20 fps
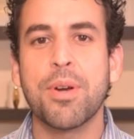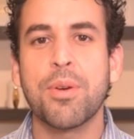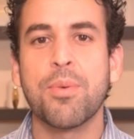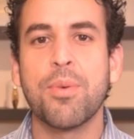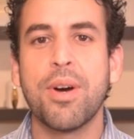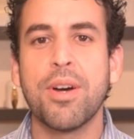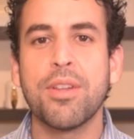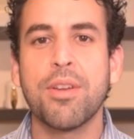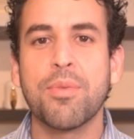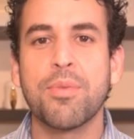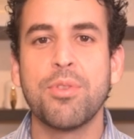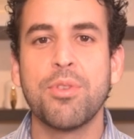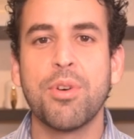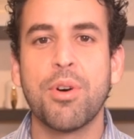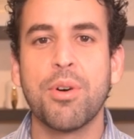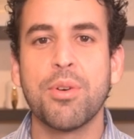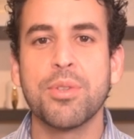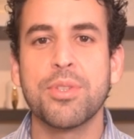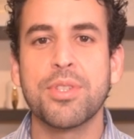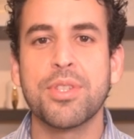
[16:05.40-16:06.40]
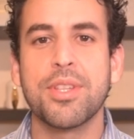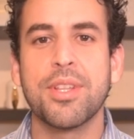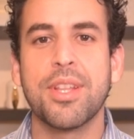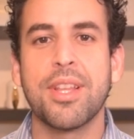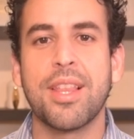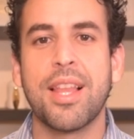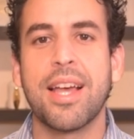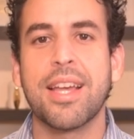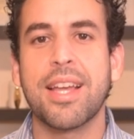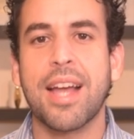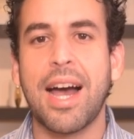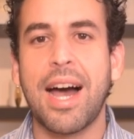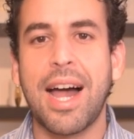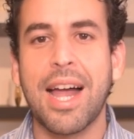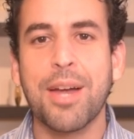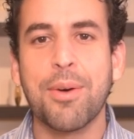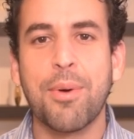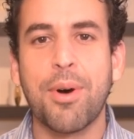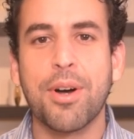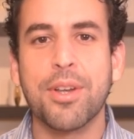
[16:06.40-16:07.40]
are one of those like
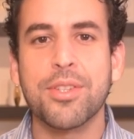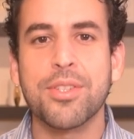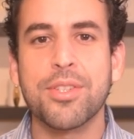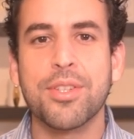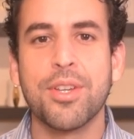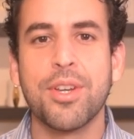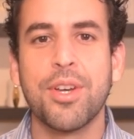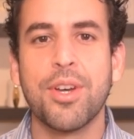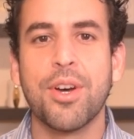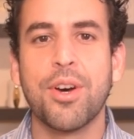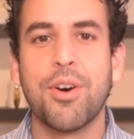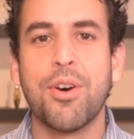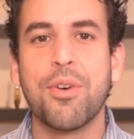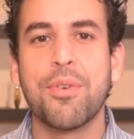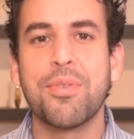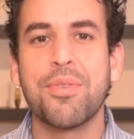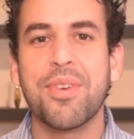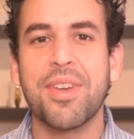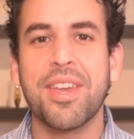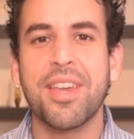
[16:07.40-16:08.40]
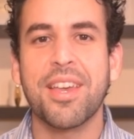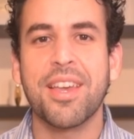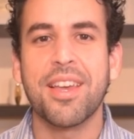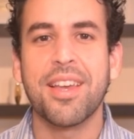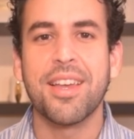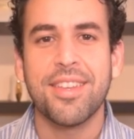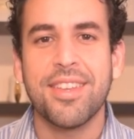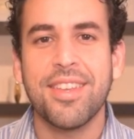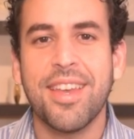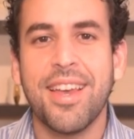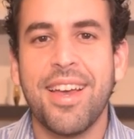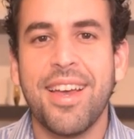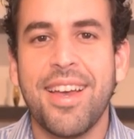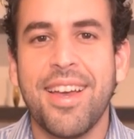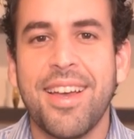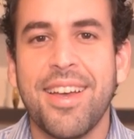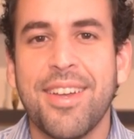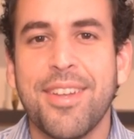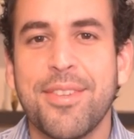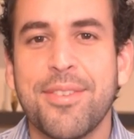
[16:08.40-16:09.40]
I was who think,
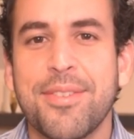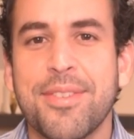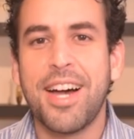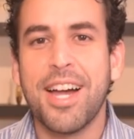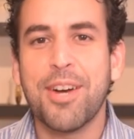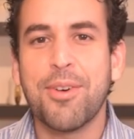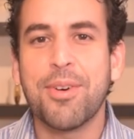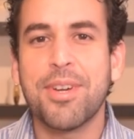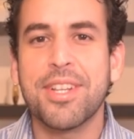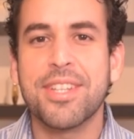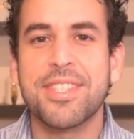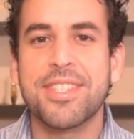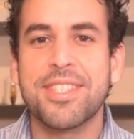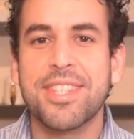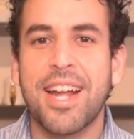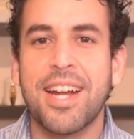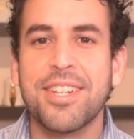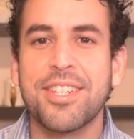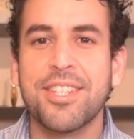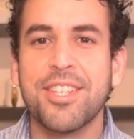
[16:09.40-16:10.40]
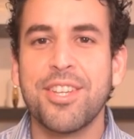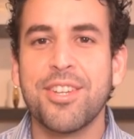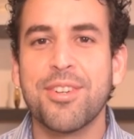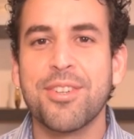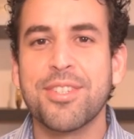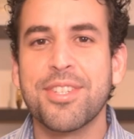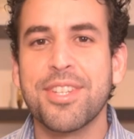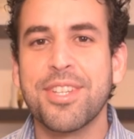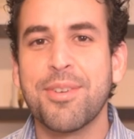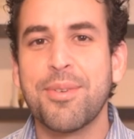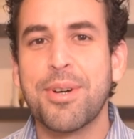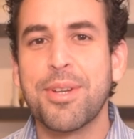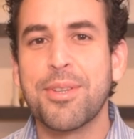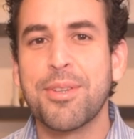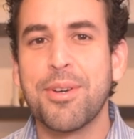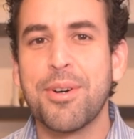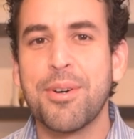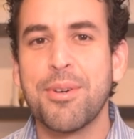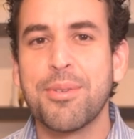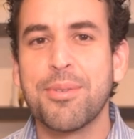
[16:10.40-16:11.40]
yeah, I want to start using
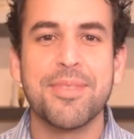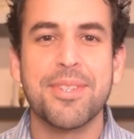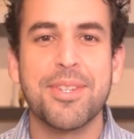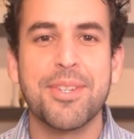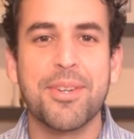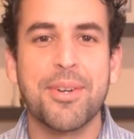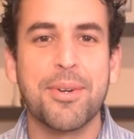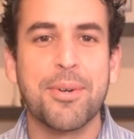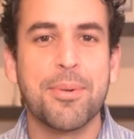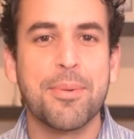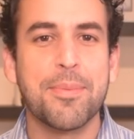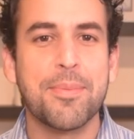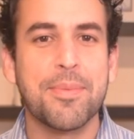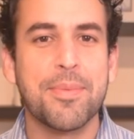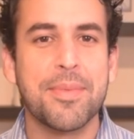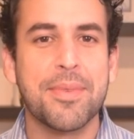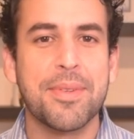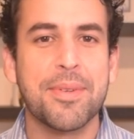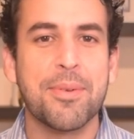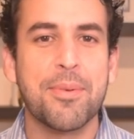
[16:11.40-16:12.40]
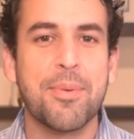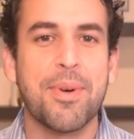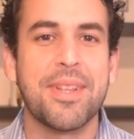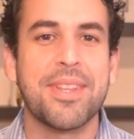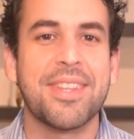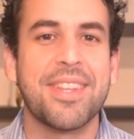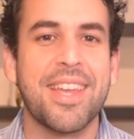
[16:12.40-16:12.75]
OneNote, you know, one